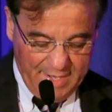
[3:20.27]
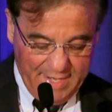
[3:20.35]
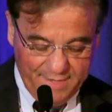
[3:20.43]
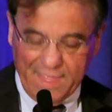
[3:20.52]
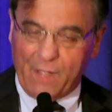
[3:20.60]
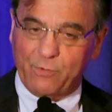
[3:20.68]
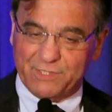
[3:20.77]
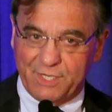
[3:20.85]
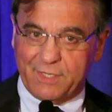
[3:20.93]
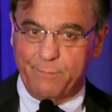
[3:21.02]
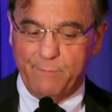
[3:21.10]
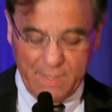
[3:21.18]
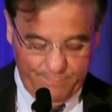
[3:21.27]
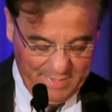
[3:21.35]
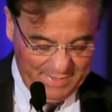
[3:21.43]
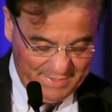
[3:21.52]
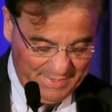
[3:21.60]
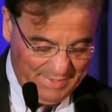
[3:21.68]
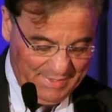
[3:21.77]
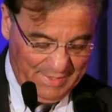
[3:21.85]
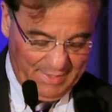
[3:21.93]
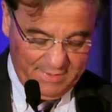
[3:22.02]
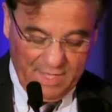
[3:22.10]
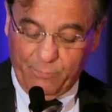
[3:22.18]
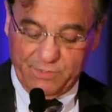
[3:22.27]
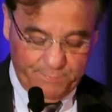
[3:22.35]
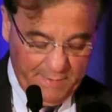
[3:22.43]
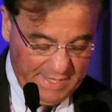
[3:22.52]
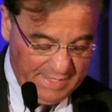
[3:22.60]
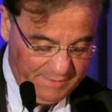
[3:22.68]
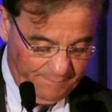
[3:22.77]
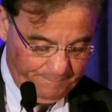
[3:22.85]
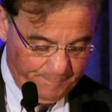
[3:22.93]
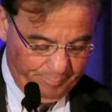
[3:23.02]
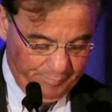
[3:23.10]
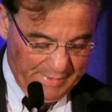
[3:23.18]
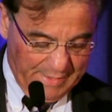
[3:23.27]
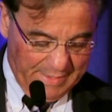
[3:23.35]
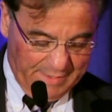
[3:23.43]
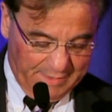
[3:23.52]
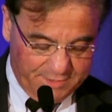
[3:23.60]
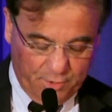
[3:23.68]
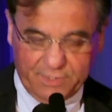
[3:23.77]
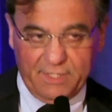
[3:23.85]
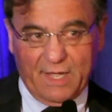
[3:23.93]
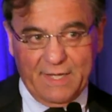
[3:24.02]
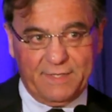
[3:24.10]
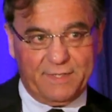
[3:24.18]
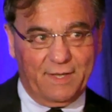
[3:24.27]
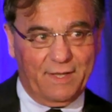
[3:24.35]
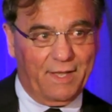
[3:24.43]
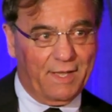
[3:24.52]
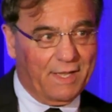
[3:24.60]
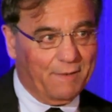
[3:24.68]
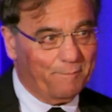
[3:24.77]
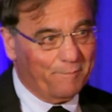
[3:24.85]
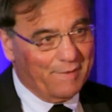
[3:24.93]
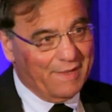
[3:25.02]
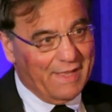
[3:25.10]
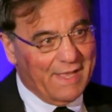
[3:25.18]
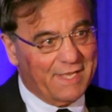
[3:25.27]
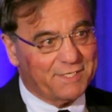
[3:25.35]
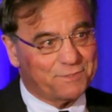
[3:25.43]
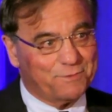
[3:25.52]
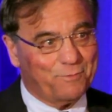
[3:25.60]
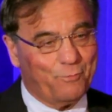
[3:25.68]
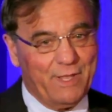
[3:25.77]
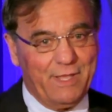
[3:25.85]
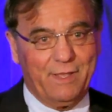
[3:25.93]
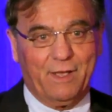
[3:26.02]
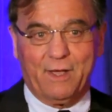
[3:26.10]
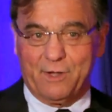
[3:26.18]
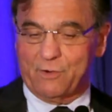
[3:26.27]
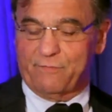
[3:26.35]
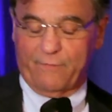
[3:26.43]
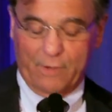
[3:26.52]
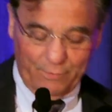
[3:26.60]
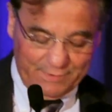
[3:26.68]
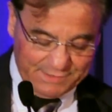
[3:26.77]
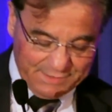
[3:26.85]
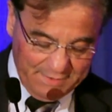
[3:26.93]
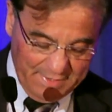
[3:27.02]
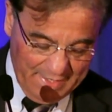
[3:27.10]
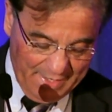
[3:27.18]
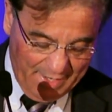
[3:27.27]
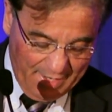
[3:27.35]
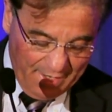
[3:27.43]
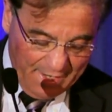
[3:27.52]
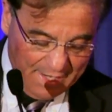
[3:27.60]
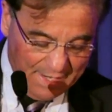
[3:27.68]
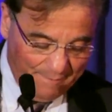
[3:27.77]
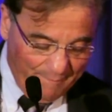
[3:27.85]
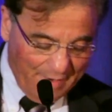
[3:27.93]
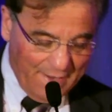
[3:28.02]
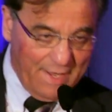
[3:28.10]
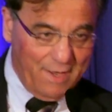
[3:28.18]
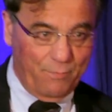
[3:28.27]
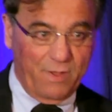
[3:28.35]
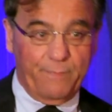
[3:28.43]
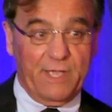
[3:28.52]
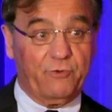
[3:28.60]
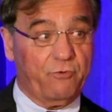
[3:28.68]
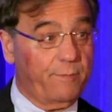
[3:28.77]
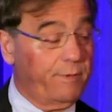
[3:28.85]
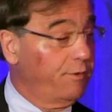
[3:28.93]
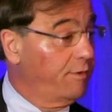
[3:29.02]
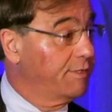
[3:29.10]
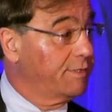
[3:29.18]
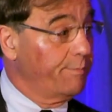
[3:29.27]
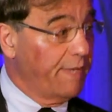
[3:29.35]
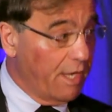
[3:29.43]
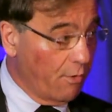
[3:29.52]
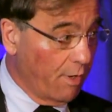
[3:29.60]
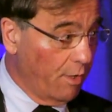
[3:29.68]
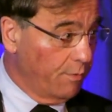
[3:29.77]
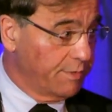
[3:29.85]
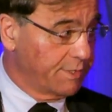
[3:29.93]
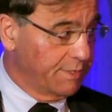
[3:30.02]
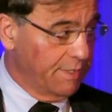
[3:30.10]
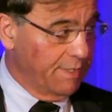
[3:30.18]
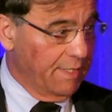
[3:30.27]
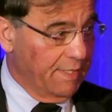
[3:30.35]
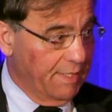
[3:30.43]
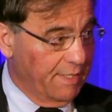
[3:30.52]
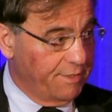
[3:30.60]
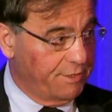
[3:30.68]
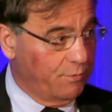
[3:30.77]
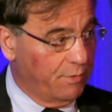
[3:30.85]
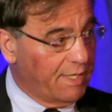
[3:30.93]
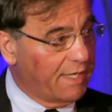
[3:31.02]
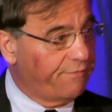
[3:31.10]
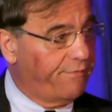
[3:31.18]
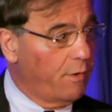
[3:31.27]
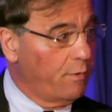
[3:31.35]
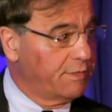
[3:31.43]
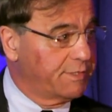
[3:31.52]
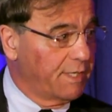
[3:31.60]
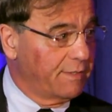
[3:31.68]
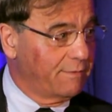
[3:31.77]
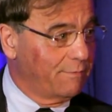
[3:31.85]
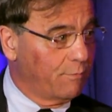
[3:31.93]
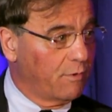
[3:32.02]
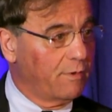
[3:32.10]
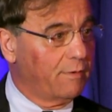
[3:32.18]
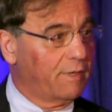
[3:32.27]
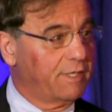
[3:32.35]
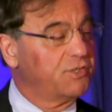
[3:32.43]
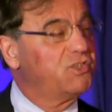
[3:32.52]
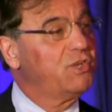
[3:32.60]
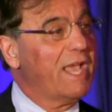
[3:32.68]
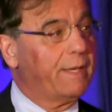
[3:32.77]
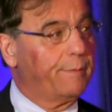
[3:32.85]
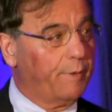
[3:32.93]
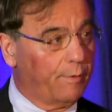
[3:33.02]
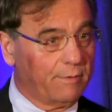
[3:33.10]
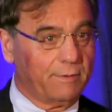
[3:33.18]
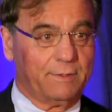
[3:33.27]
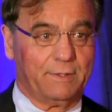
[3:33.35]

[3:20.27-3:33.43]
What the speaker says: And that was a commitment that was made. So tonight, as we honor folks, and we pay tribute to some heroes and to a lot of folks that were unshakable